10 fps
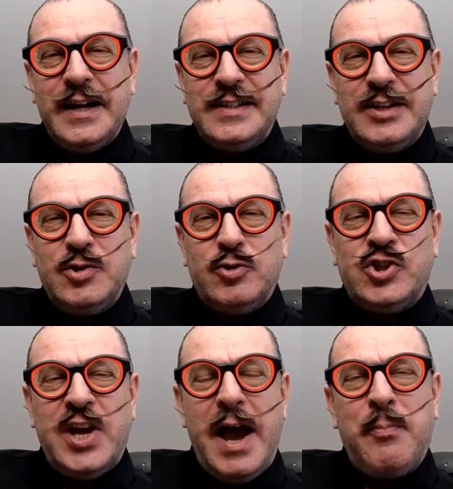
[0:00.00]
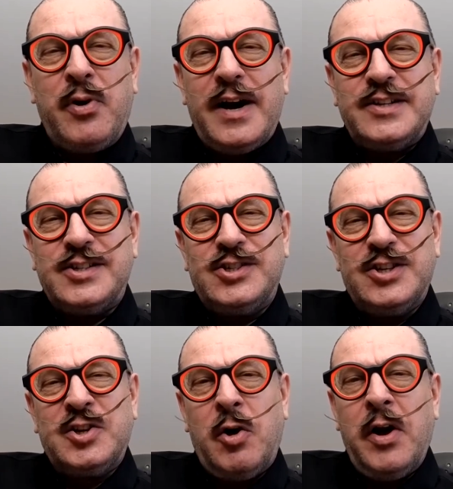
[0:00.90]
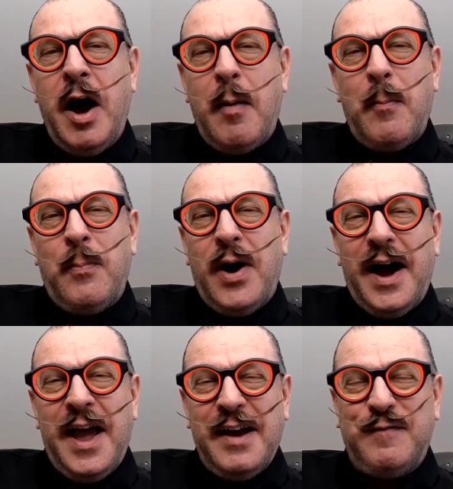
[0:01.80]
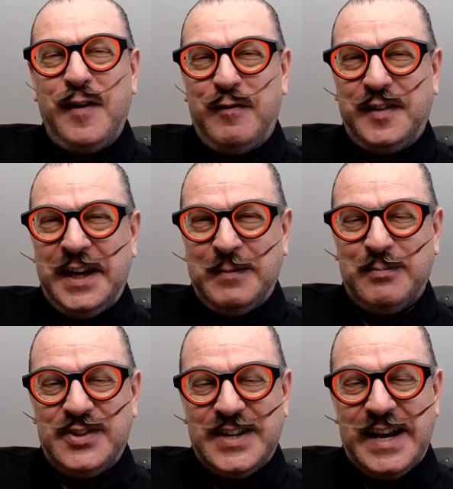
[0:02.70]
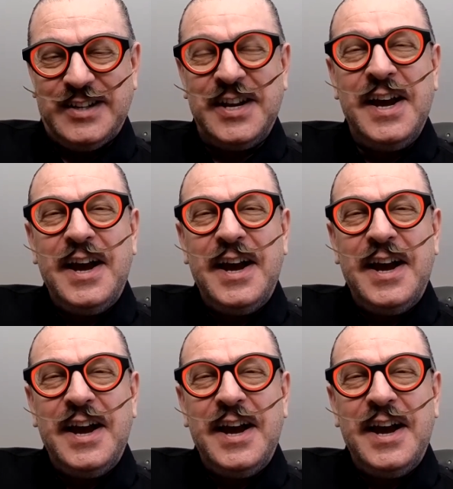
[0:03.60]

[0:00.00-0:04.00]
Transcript: He said, your share price has just gone up by 15%